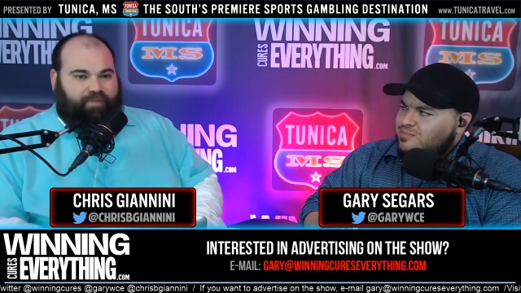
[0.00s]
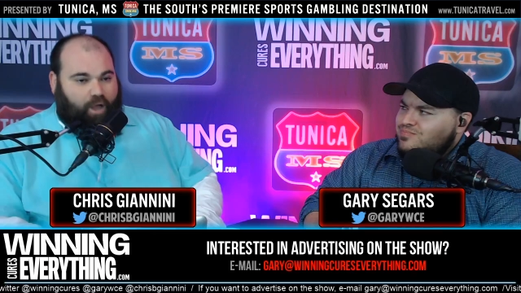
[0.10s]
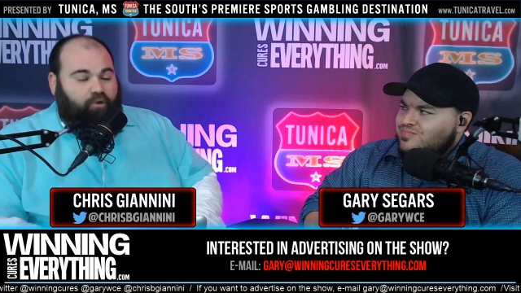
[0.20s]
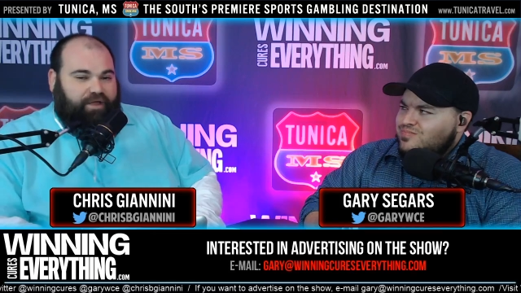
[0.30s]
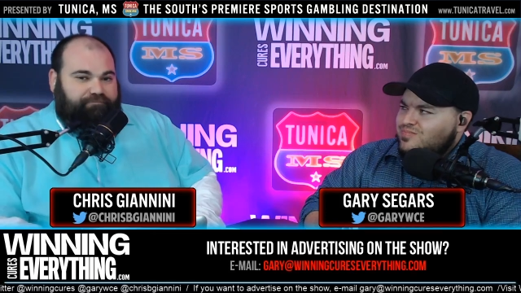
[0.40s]

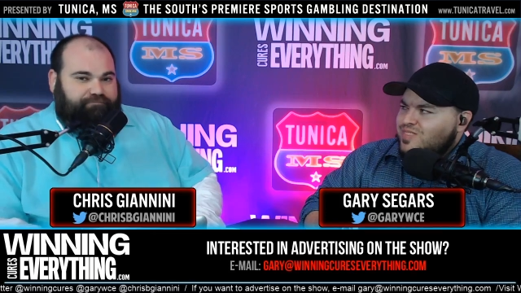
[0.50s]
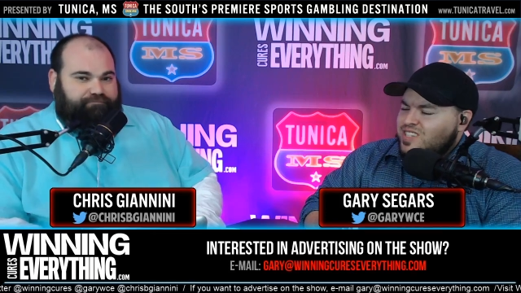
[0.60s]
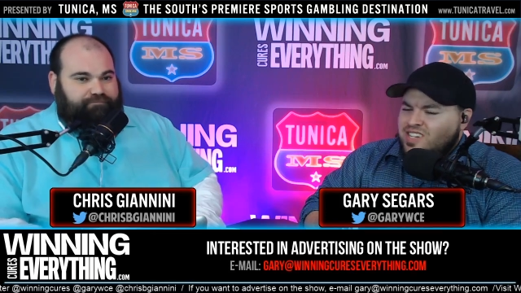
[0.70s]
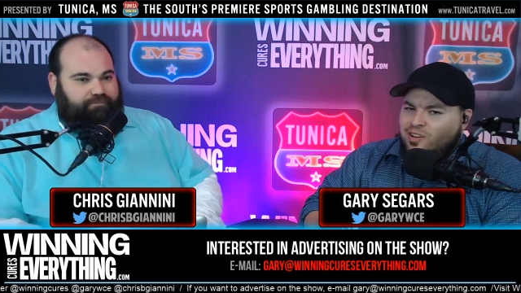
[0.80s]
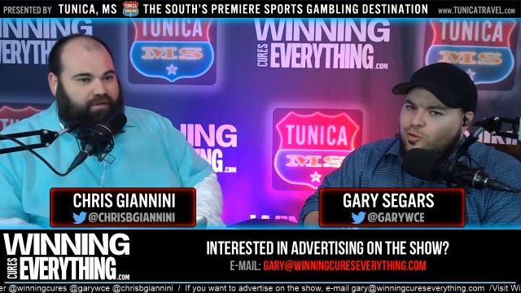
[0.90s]
Speaker 1: Okay. Let's
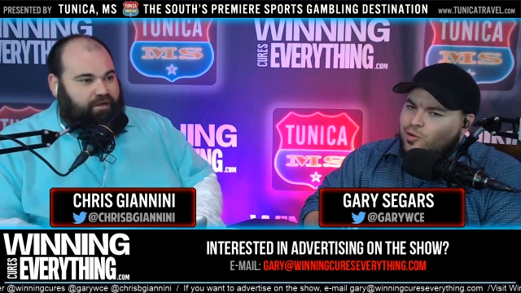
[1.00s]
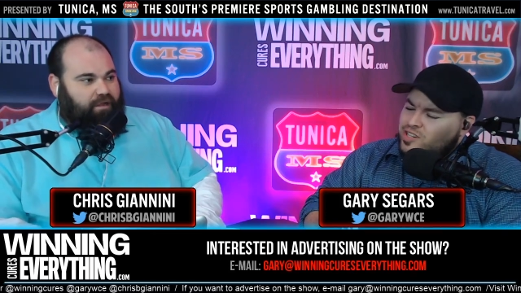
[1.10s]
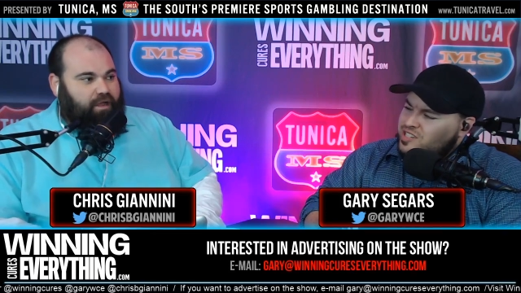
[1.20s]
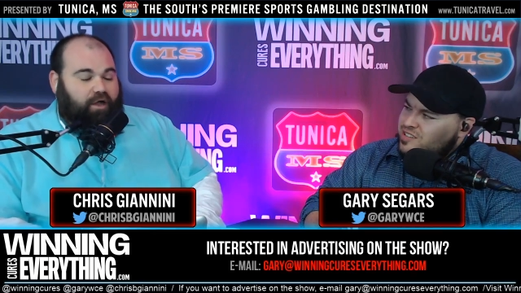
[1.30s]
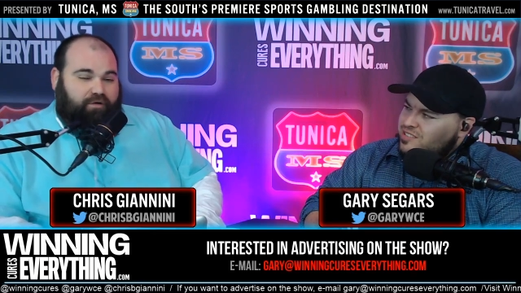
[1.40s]
not go
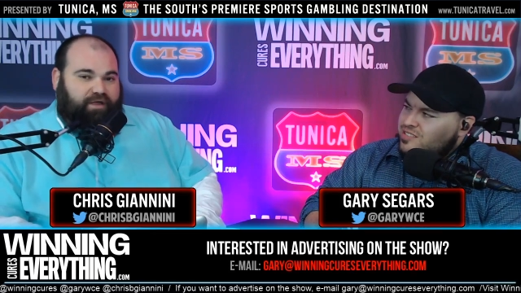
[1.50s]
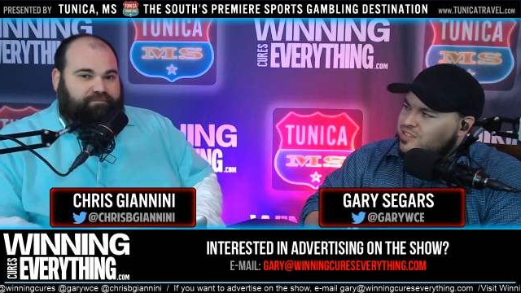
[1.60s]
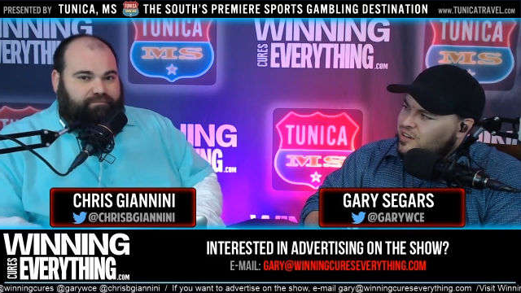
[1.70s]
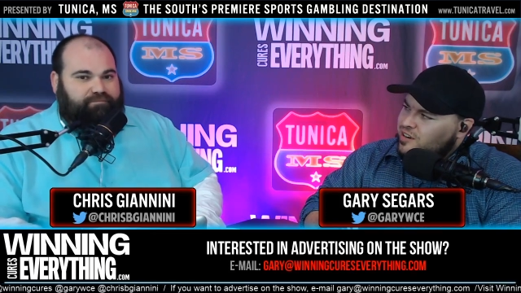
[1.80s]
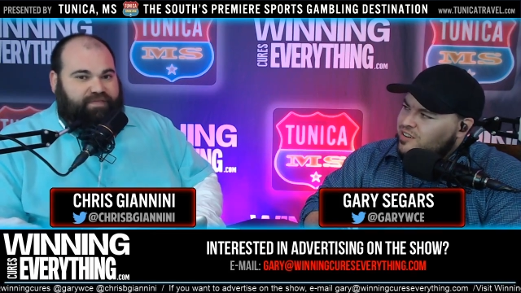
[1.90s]
crazy.
Speaker 2: Okay.
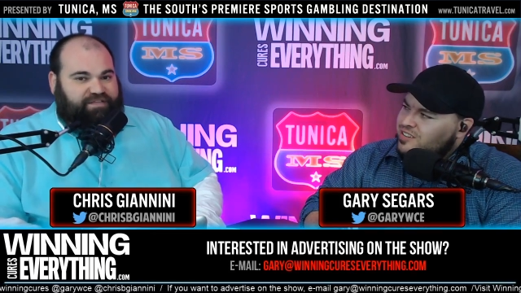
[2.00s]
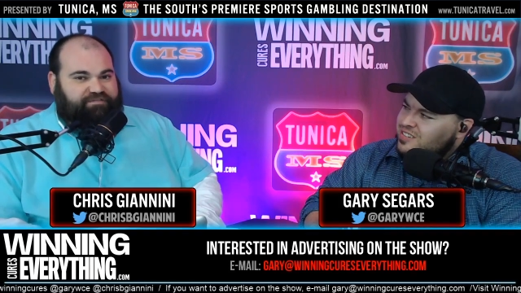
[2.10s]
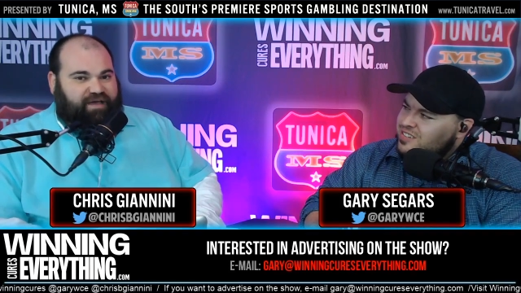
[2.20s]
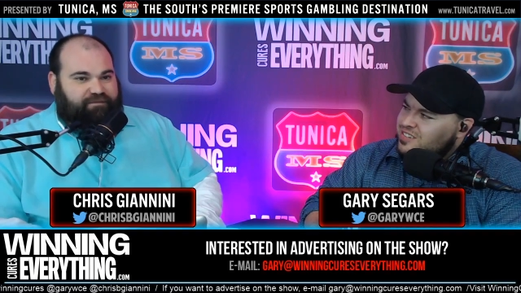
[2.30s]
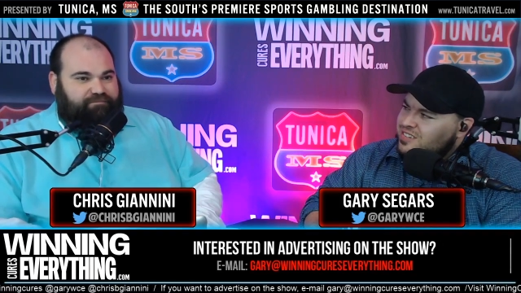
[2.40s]
There. That's
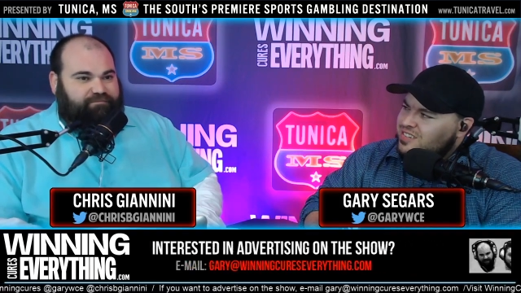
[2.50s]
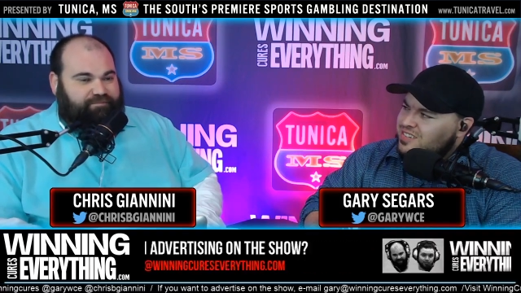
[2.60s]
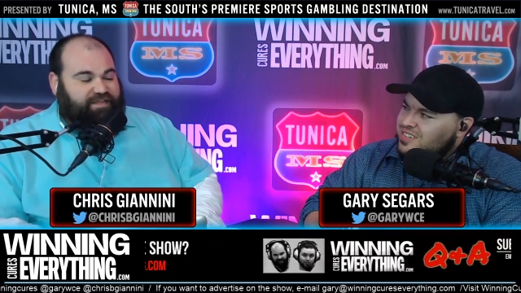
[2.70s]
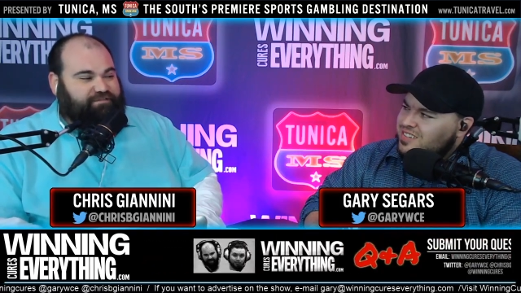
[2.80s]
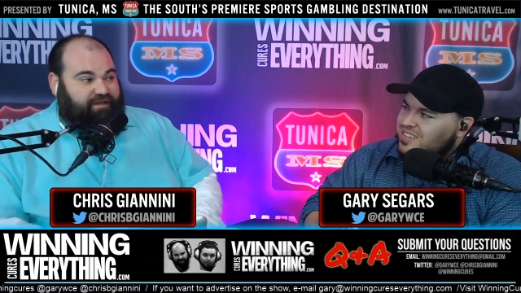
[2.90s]
fine.
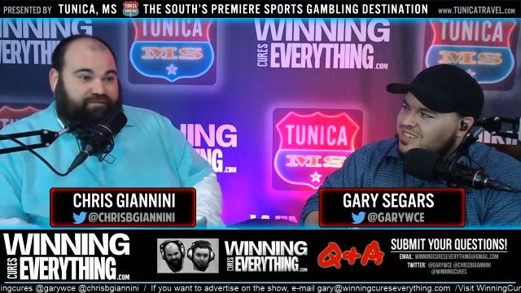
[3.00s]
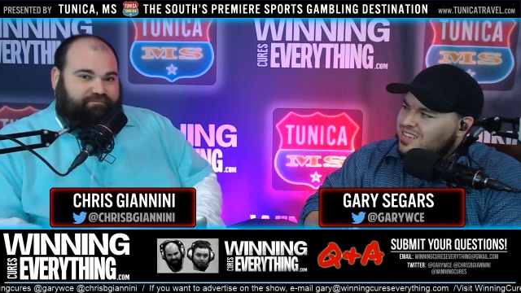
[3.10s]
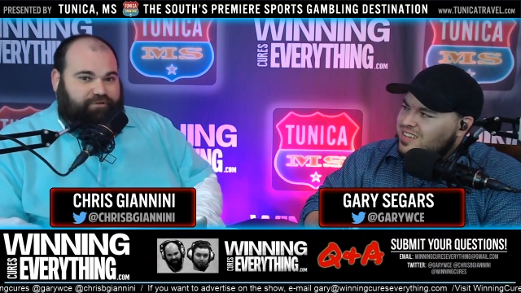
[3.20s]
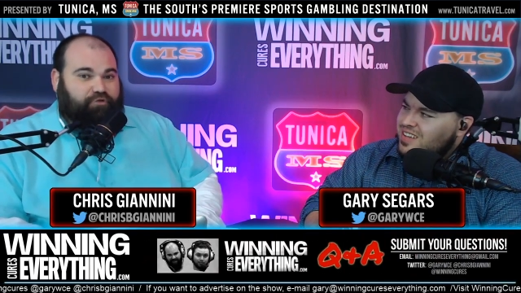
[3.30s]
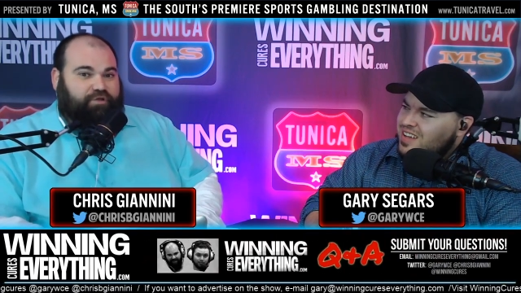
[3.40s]
That's fine.
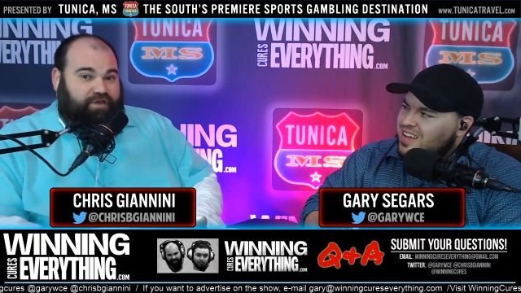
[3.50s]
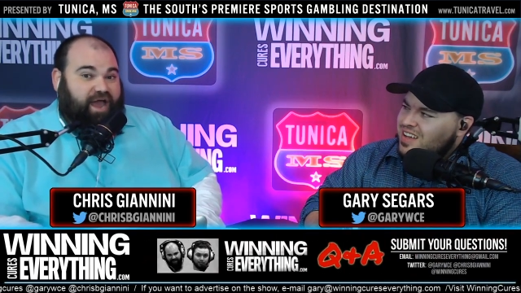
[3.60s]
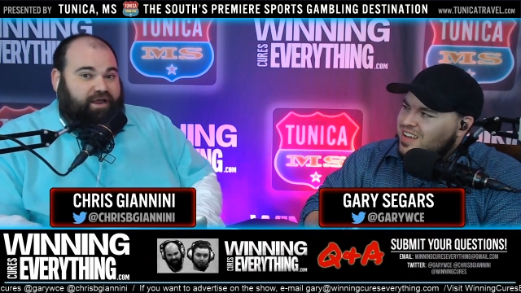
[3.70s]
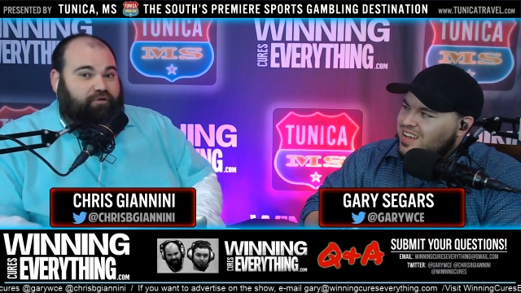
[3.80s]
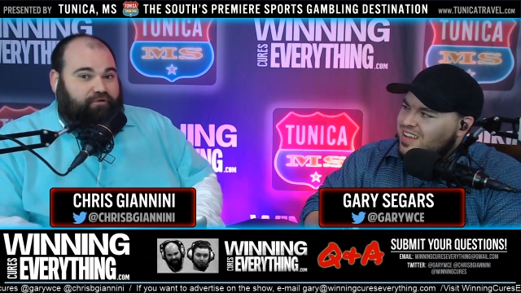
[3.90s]
You can not
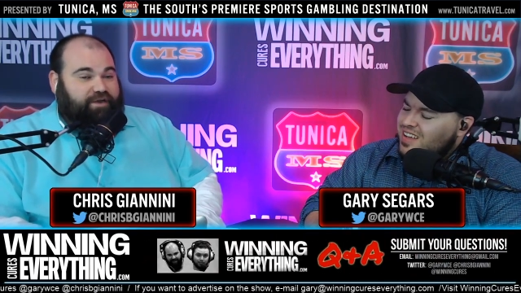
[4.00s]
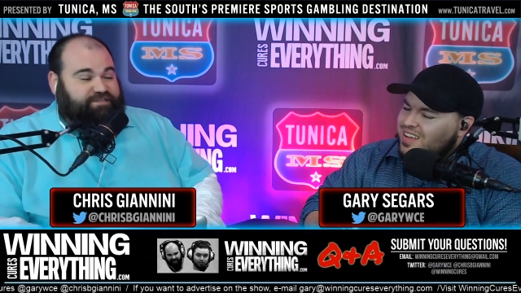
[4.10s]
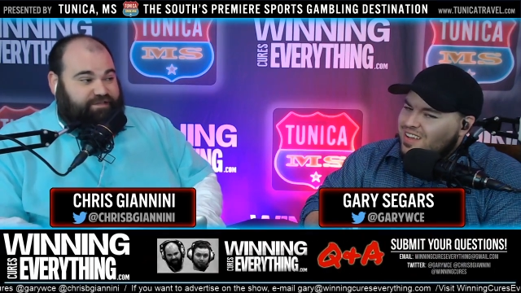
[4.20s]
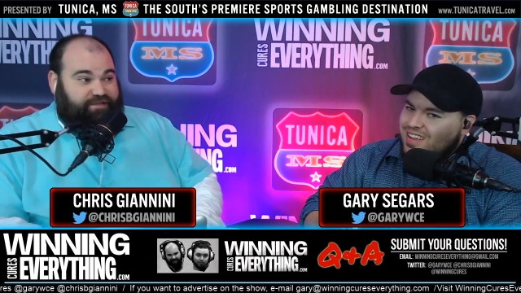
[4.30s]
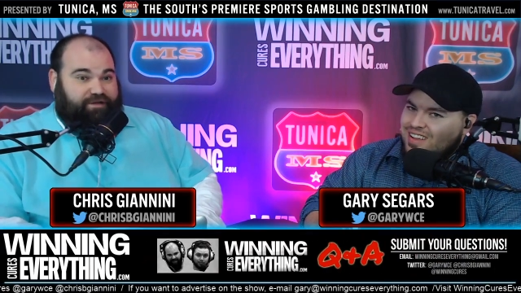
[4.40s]
go crazy
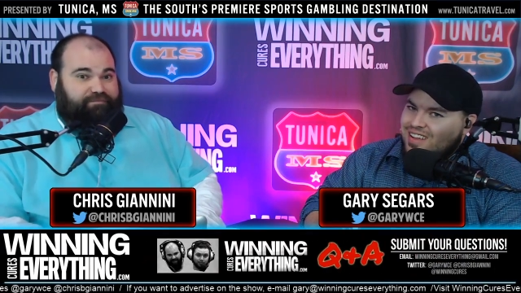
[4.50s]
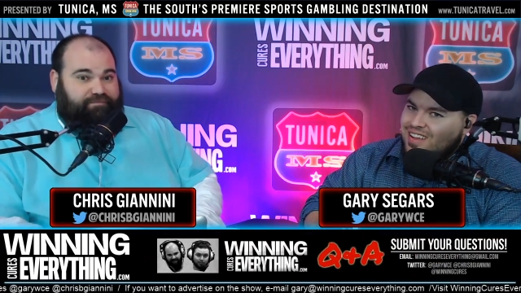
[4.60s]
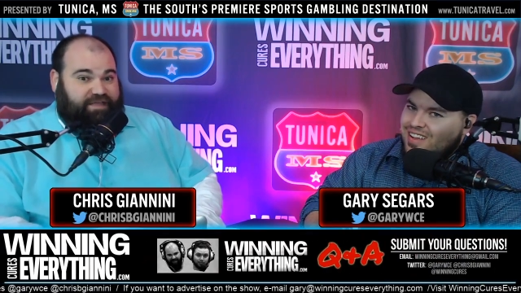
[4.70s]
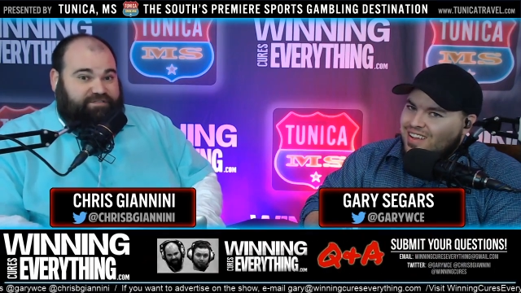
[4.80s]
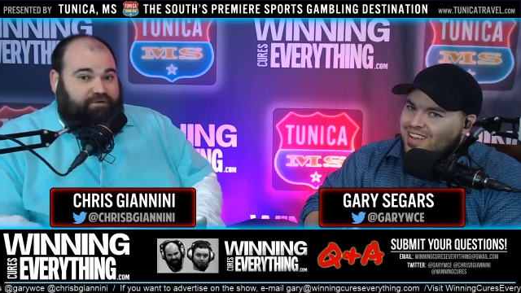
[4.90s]
there.
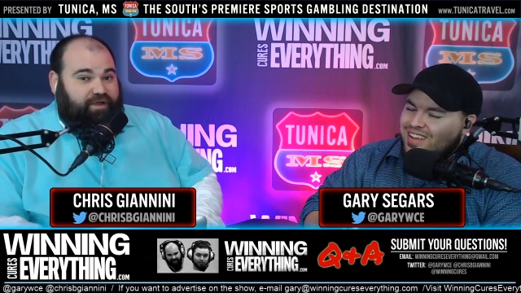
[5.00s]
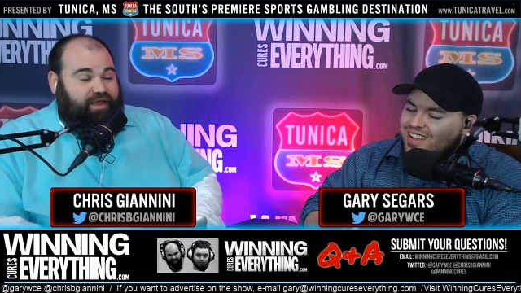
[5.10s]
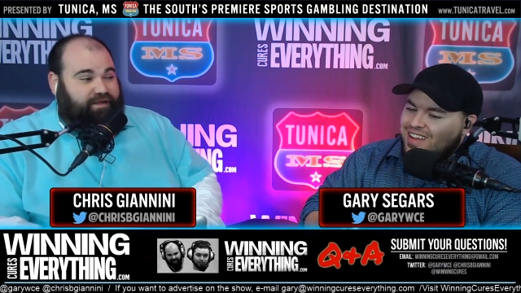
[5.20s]
That's okay.